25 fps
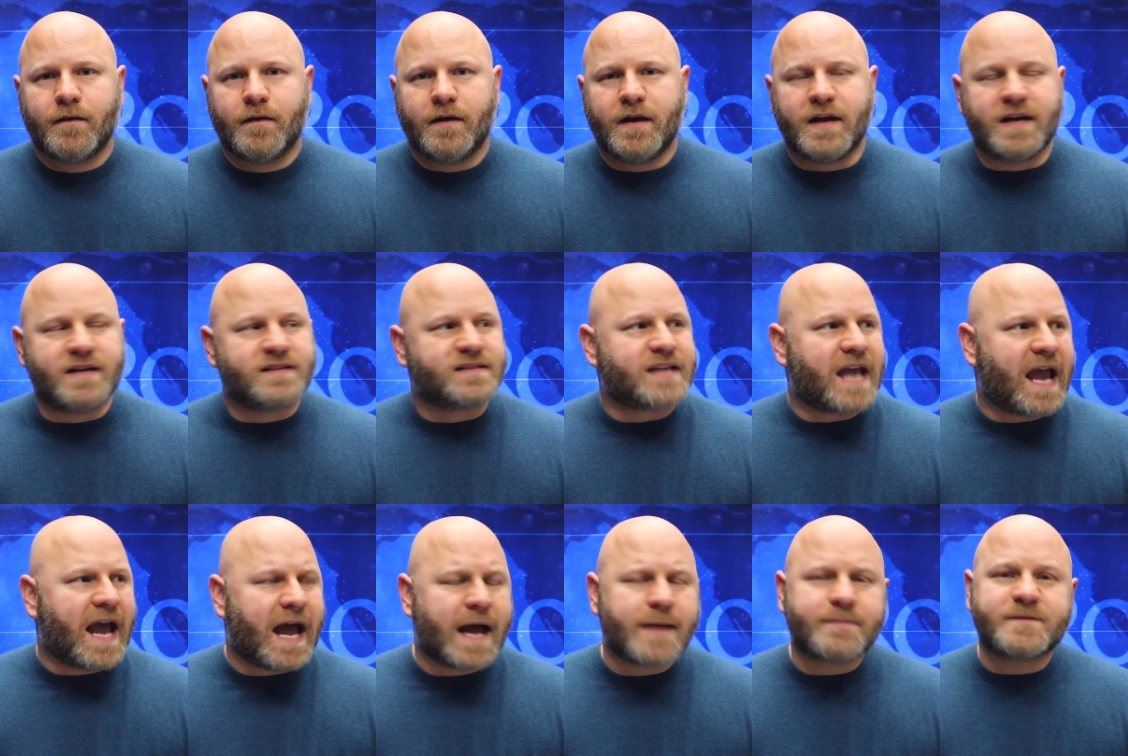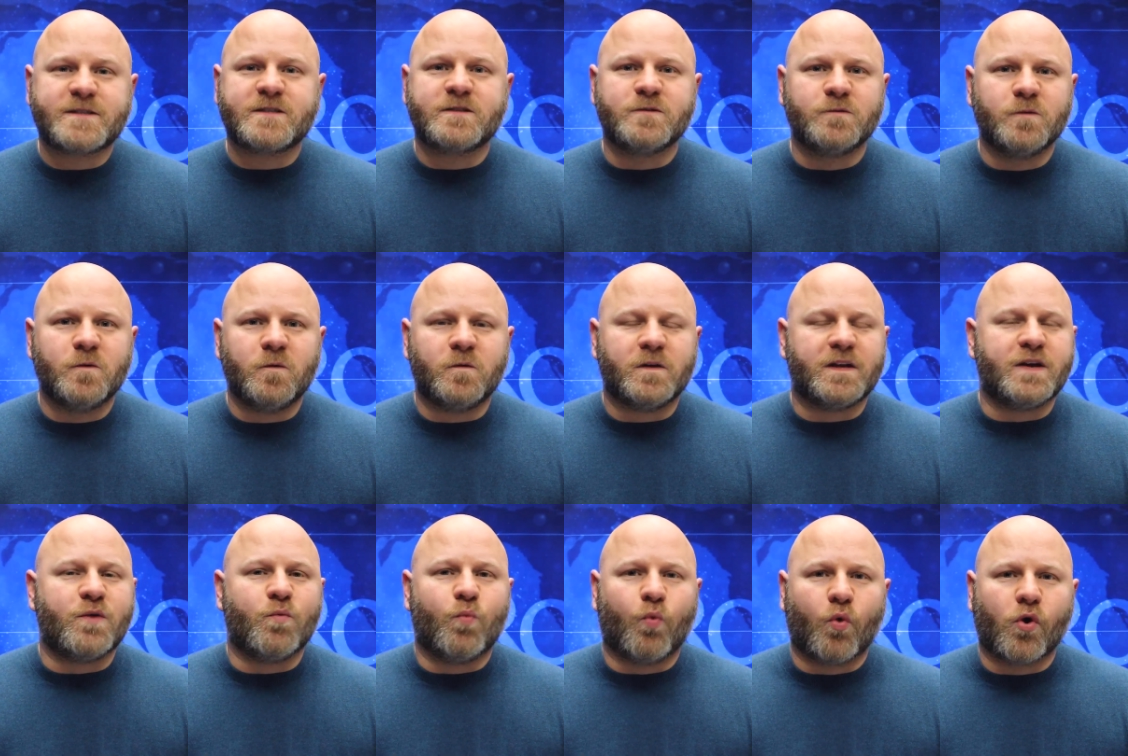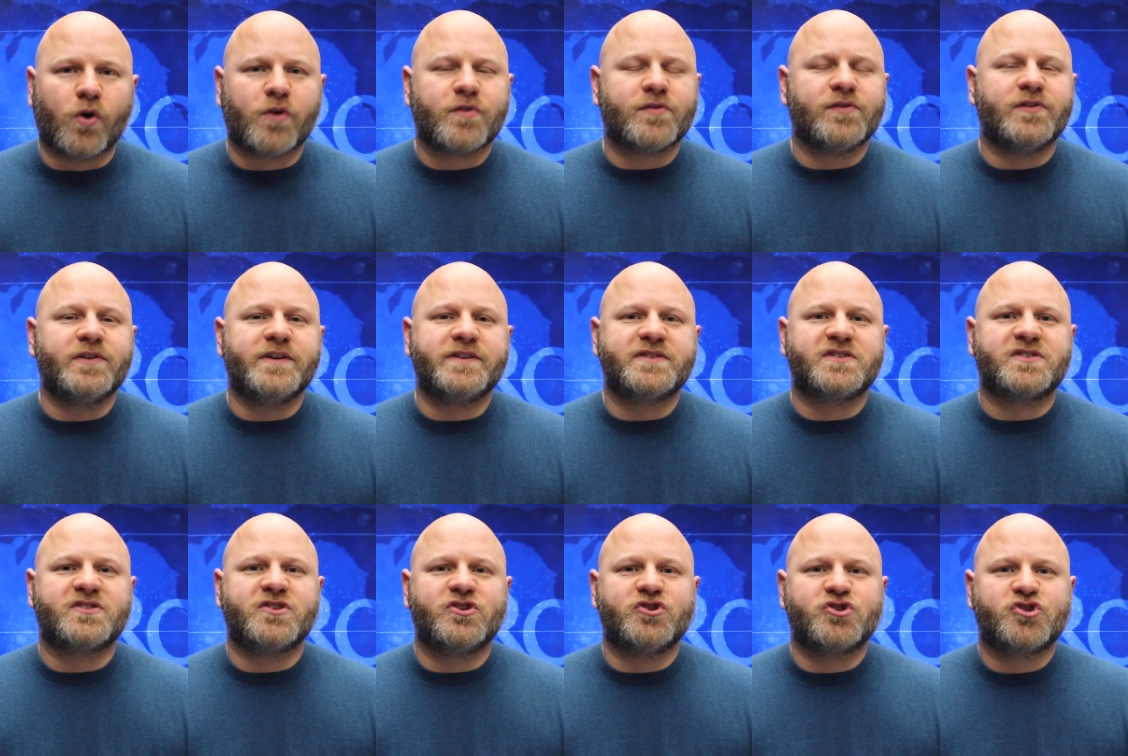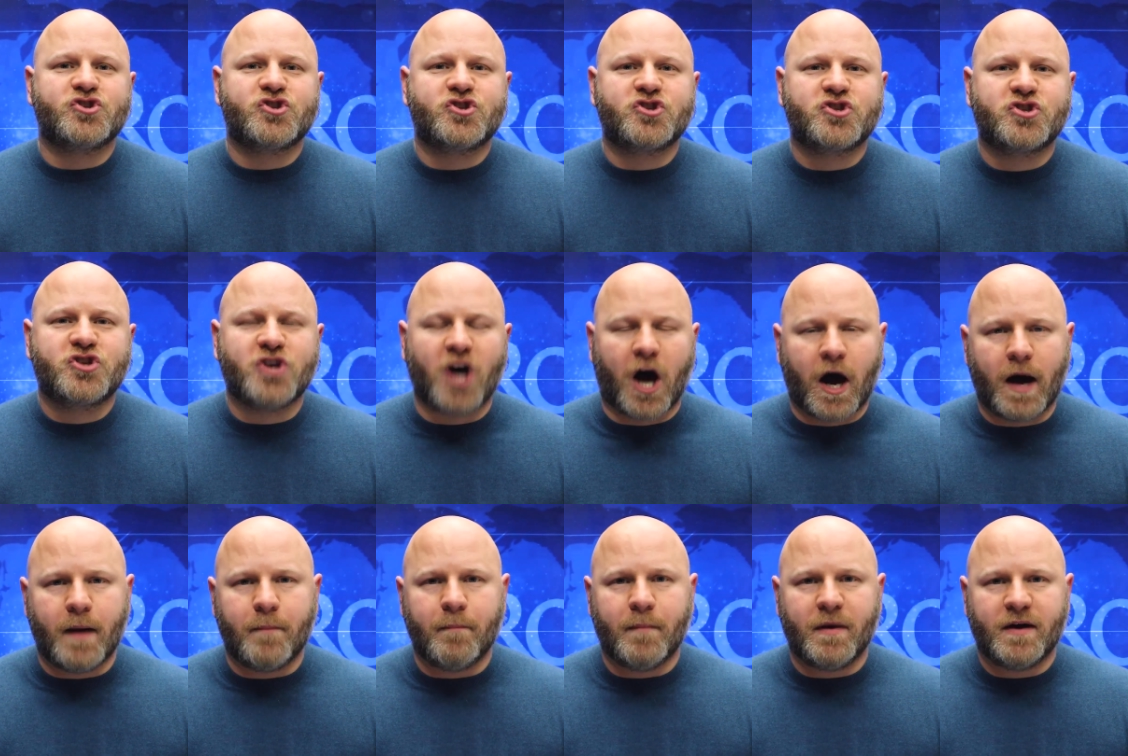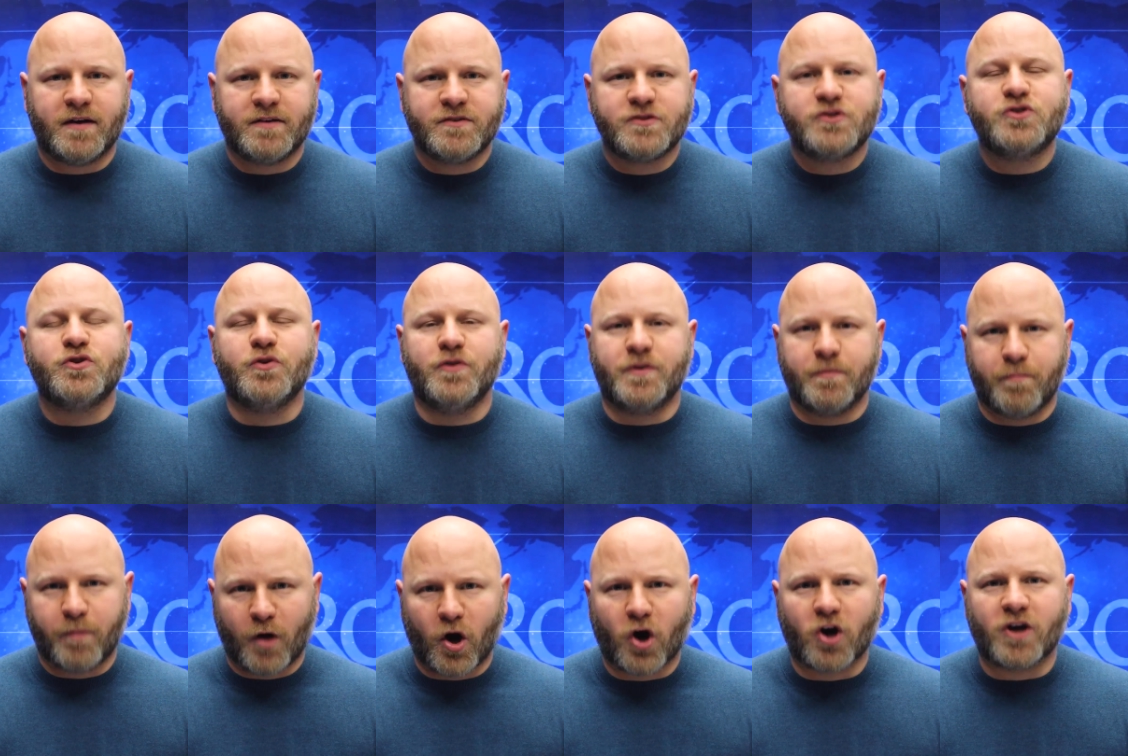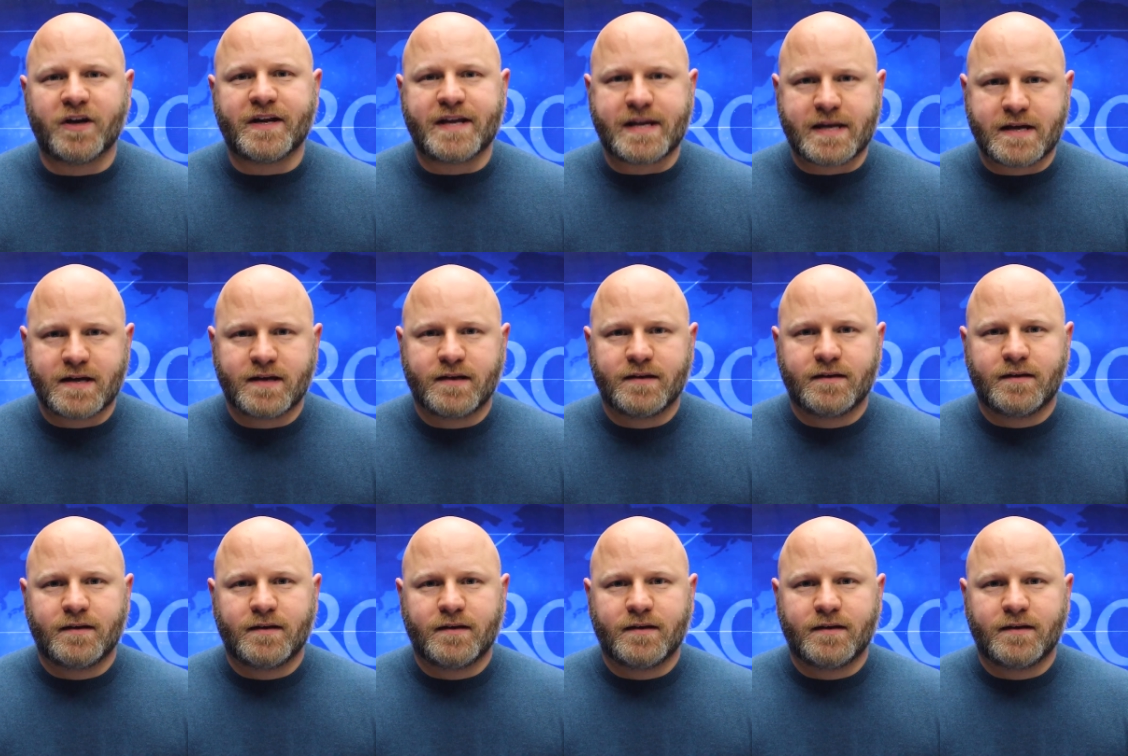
He is absolutely worthless scum to the party.